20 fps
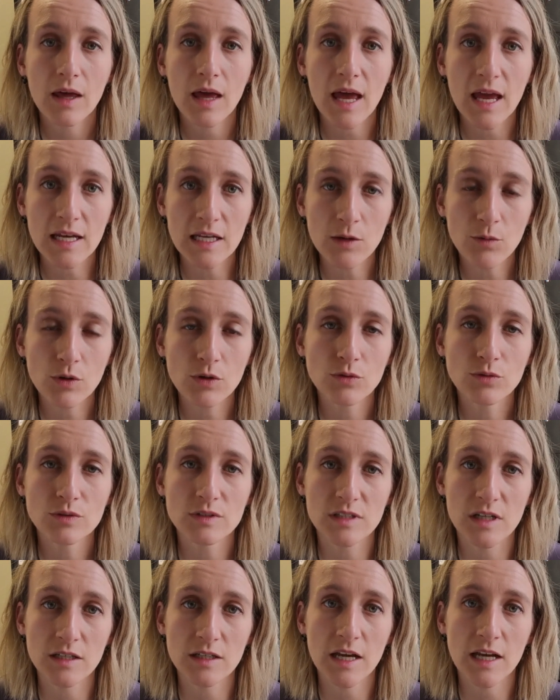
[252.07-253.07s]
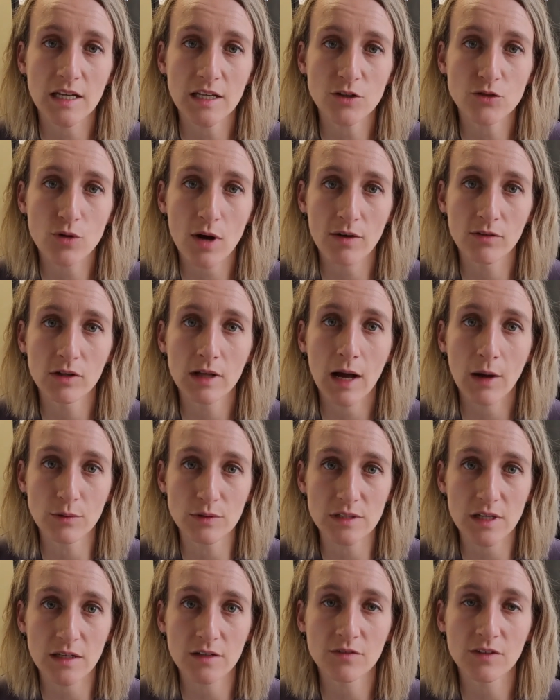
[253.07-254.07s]
anyone who's done any travel
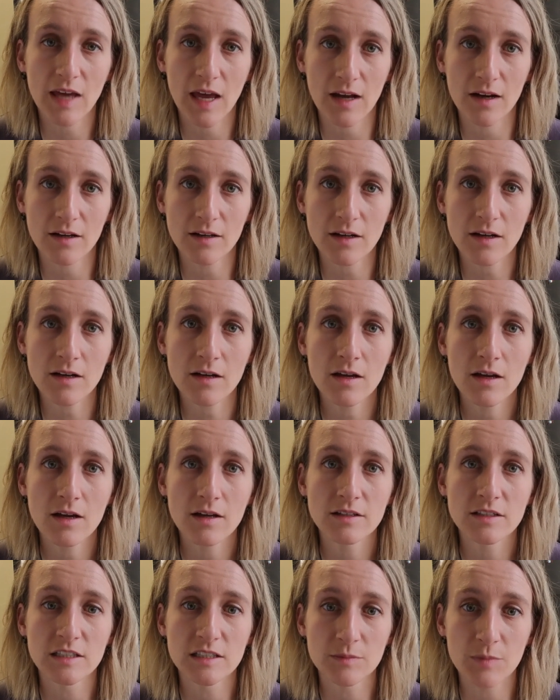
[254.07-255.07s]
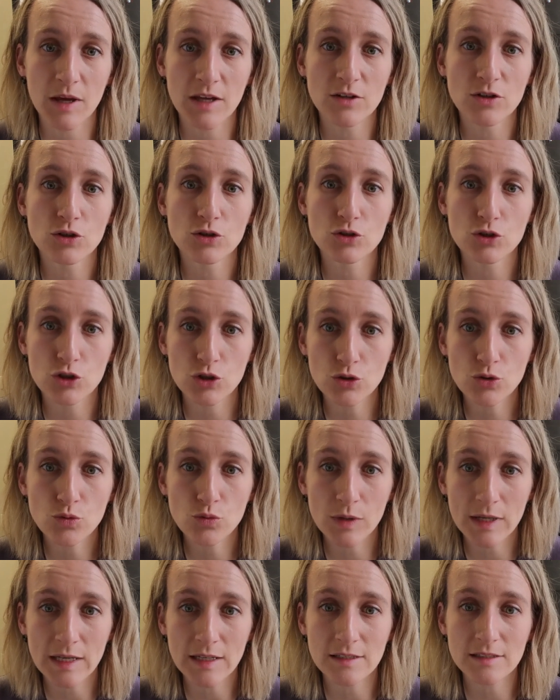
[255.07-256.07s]
outside of Canada to spend 2
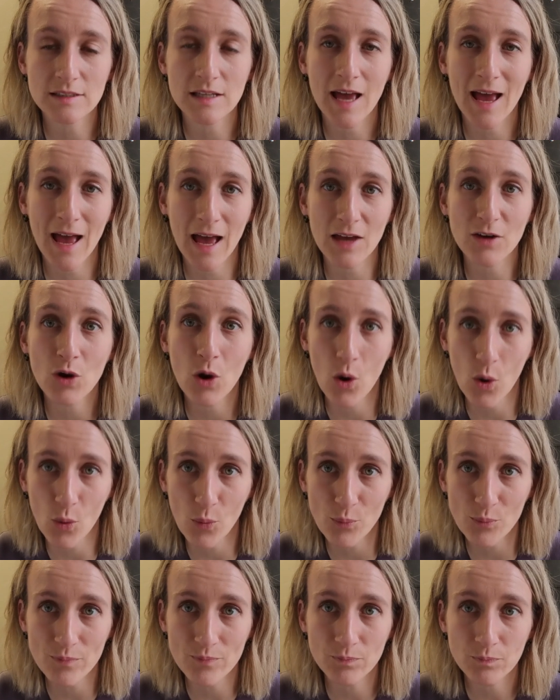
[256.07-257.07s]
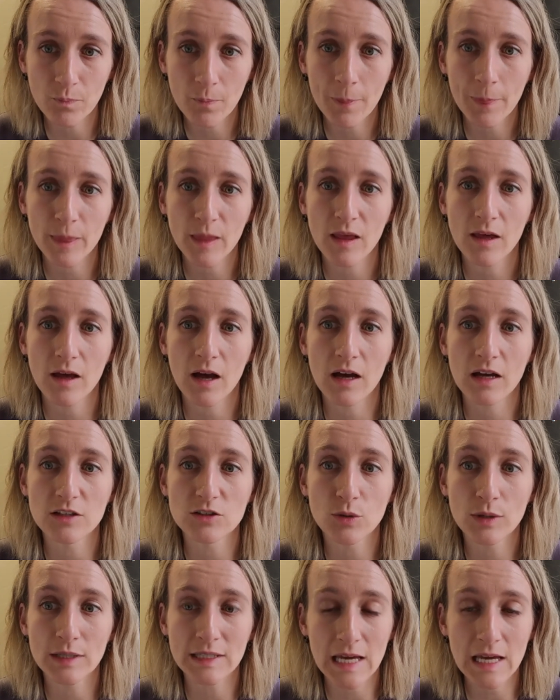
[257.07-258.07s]
weeks at home.
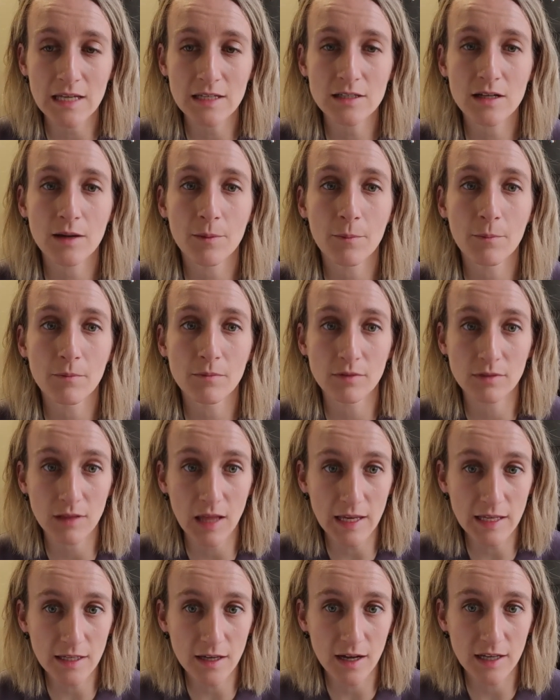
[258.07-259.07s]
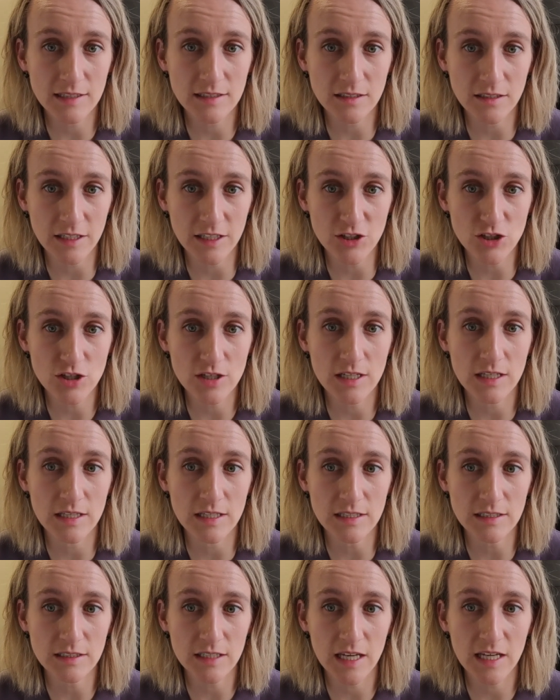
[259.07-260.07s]
So again, like isolation in
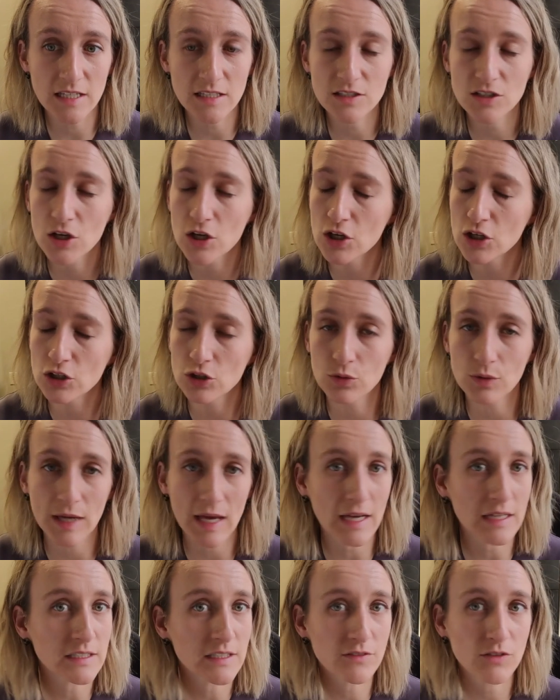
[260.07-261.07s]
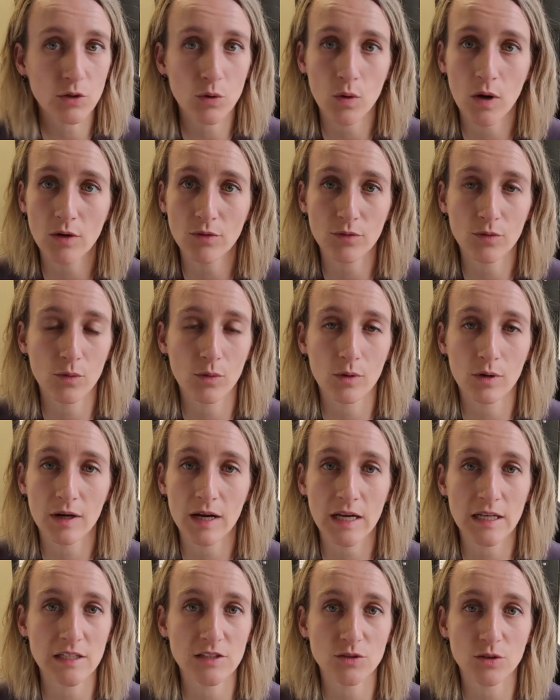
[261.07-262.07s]
this case, you can't even go out for
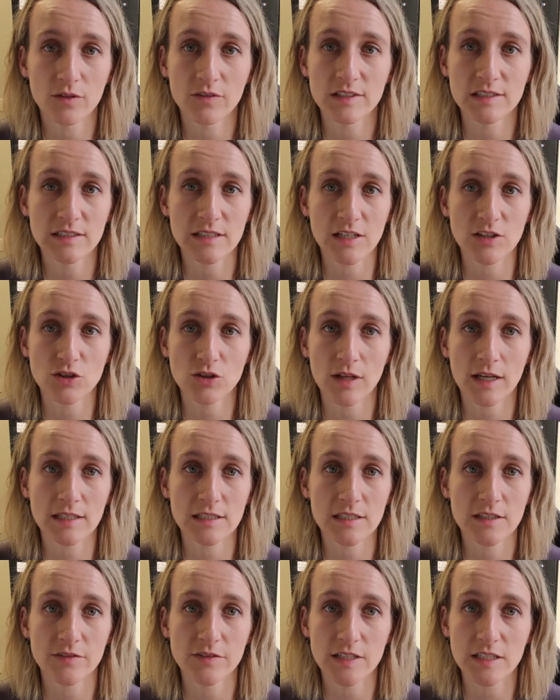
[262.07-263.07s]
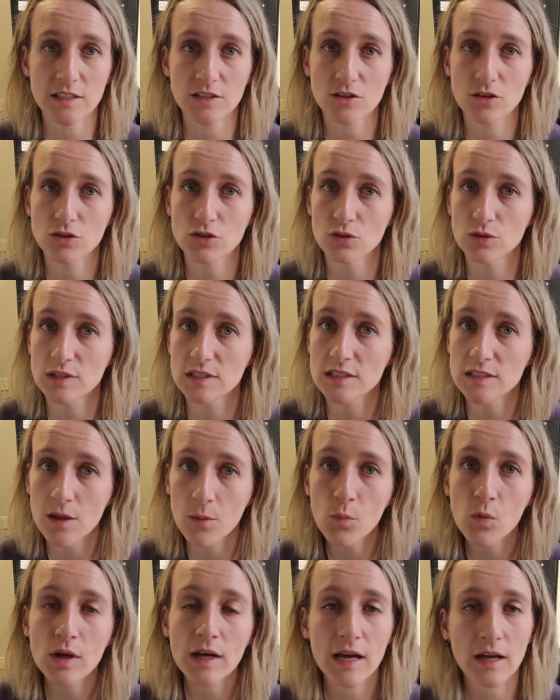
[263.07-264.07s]
any sort of essential activities. So
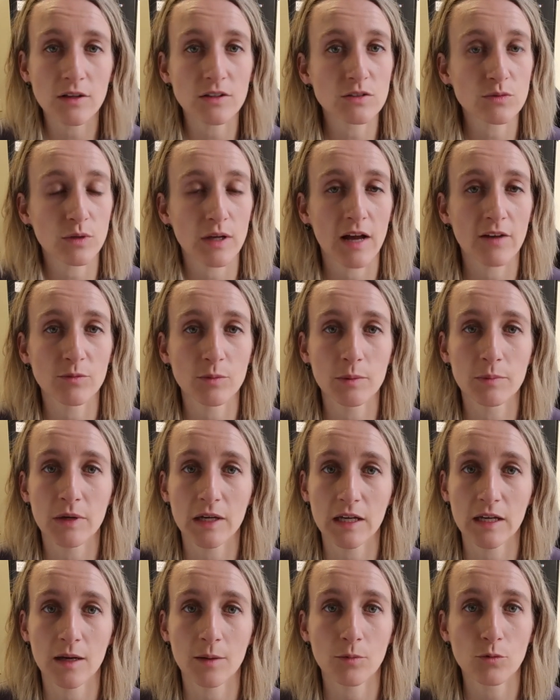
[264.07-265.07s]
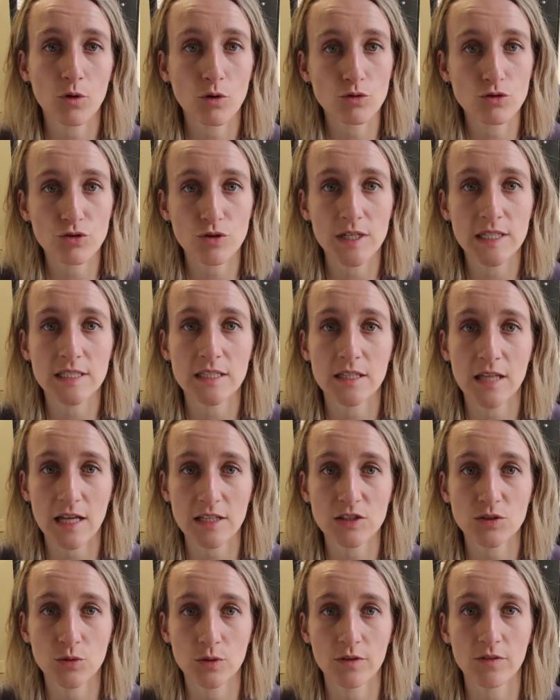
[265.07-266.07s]
someone else will have to be picking up groceries and
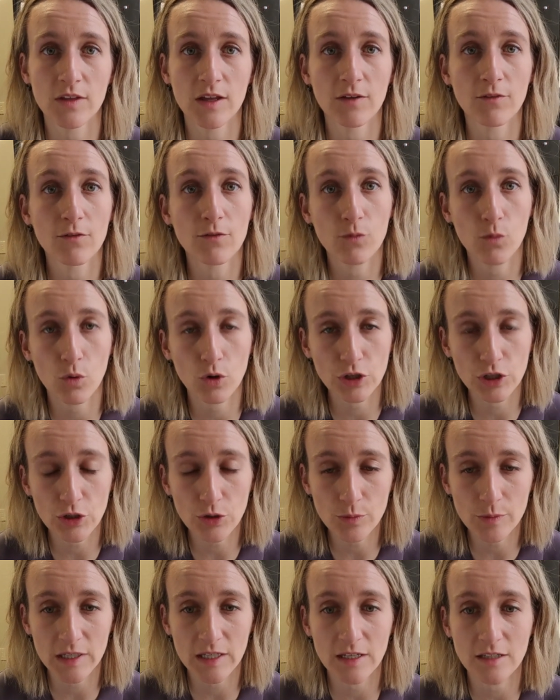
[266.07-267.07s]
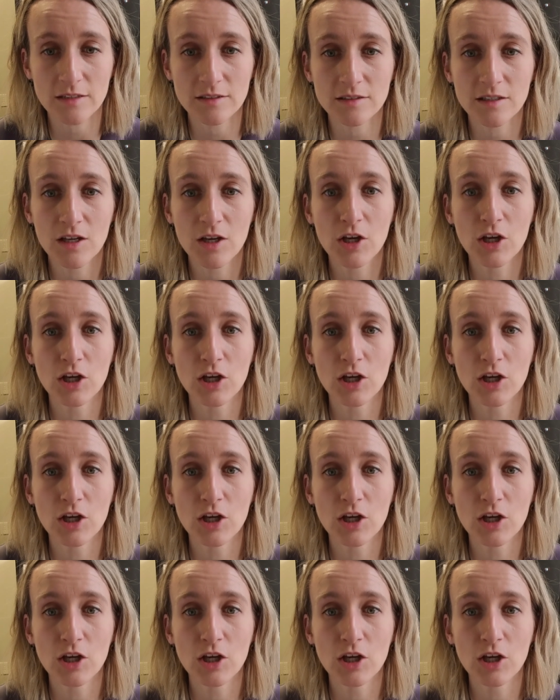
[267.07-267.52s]
that sort of thing for you, because